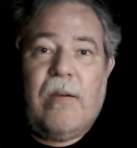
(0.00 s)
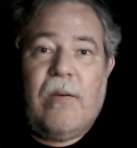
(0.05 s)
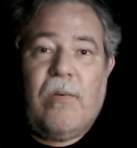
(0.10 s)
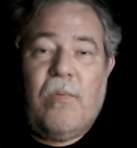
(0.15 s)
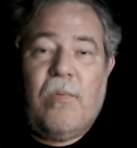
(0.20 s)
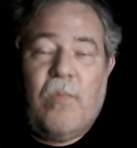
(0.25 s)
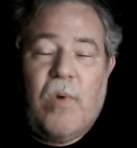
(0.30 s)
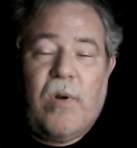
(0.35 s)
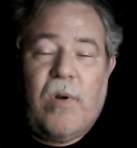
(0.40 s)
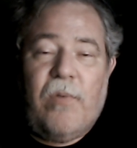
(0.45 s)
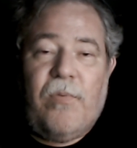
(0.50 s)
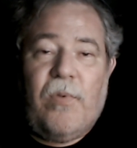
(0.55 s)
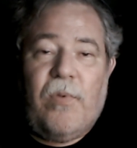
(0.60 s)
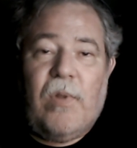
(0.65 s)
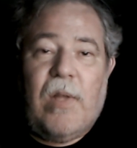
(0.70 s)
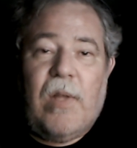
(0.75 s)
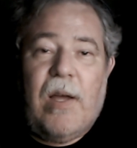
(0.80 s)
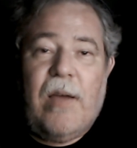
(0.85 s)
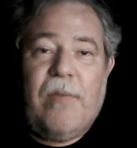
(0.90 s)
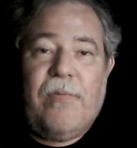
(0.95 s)
Wonderful
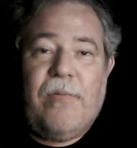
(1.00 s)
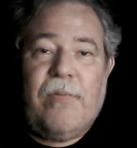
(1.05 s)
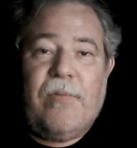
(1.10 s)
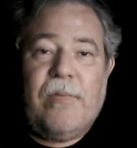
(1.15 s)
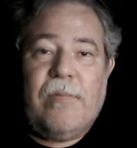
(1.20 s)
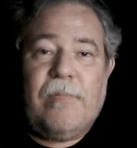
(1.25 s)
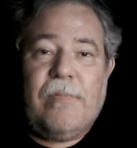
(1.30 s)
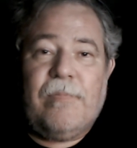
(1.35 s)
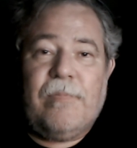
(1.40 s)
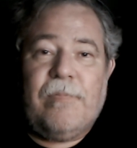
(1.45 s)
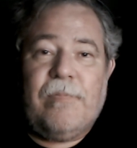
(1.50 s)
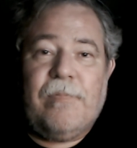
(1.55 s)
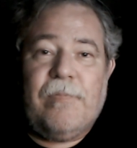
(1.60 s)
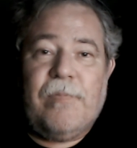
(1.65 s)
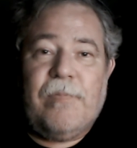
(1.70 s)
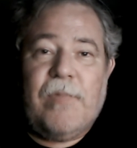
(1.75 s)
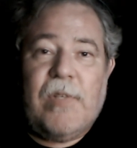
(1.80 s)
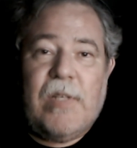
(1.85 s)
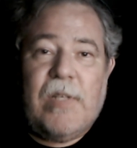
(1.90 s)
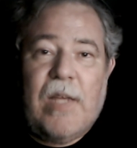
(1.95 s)
life.
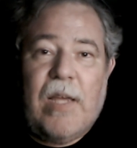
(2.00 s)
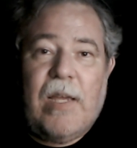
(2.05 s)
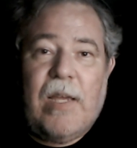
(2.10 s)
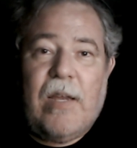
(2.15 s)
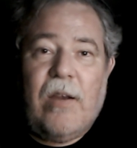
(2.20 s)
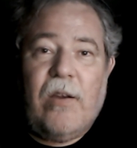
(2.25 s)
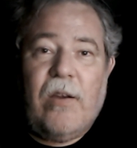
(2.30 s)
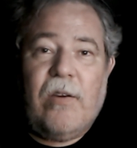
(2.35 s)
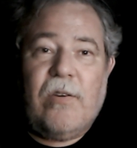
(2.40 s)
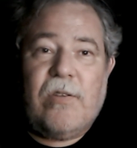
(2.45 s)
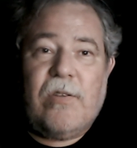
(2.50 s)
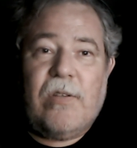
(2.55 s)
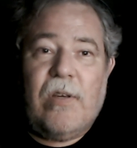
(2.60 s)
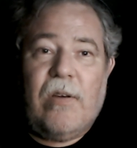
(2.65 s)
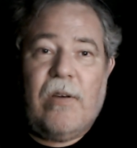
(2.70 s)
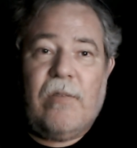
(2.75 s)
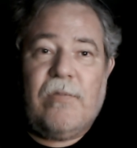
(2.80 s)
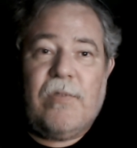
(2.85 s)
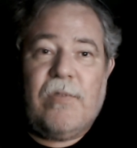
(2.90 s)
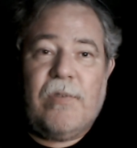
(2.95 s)
Take care of
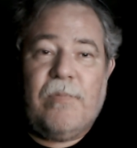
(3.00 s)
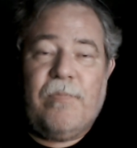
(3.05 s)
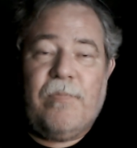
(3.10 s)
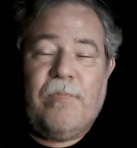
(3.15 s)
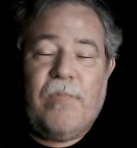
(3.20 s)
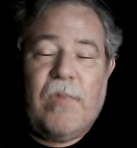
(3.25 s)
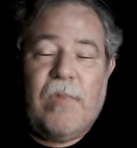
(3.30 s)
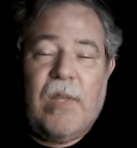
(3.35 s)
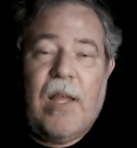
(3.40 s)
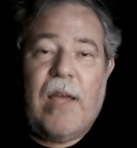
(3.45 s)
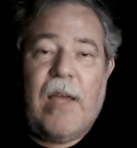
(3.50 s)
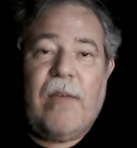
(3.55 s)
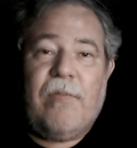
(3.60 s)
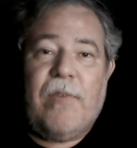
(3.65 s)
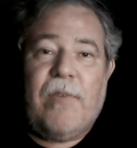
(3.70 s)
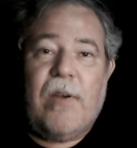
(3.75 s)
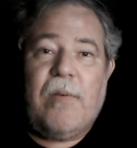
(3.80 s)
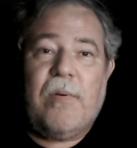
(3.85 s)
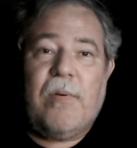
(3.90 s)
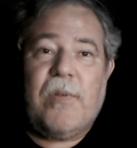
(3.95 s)
yourselves. Like,
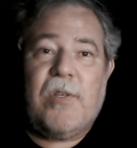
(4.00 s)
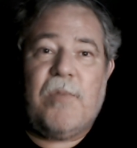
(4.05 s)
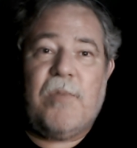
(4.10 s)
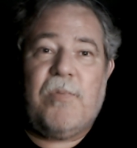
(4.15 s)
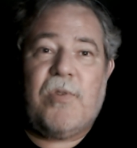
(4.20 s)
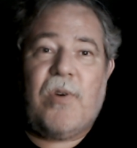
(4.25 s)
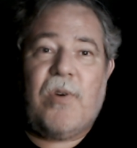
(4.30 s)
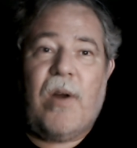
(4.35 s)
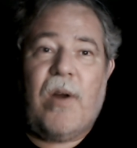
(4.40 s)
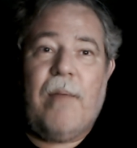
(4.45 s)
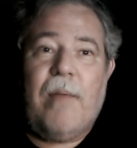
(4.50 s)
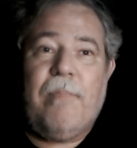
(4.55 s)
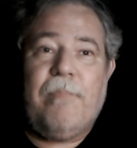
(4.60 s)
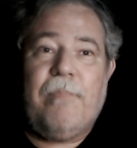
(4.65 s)
favorite, subscribe.